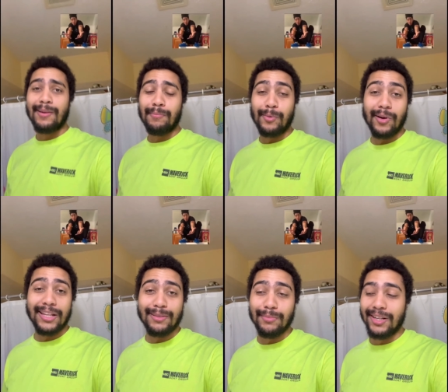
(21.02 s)
Bro
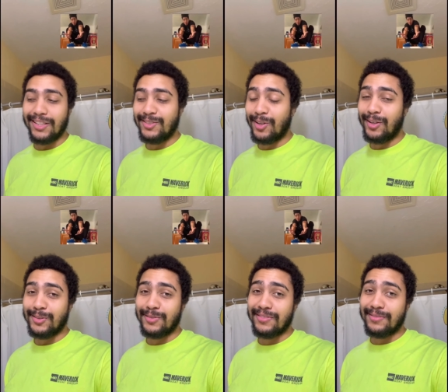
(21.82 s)
got them lucky
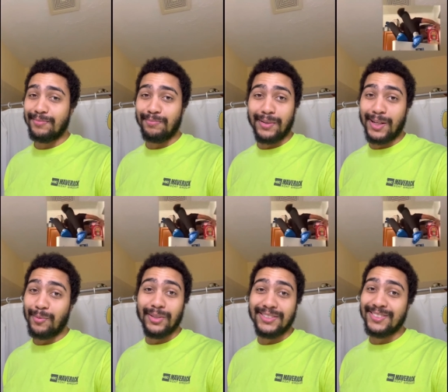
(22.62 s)
charms, but he
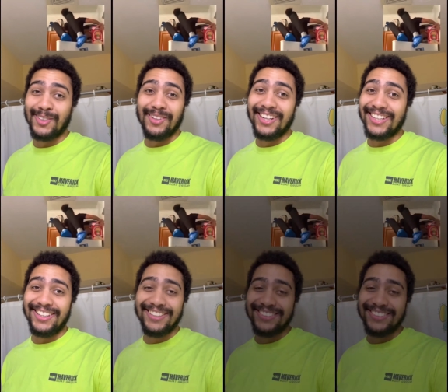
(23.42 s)
wasn't so lucky.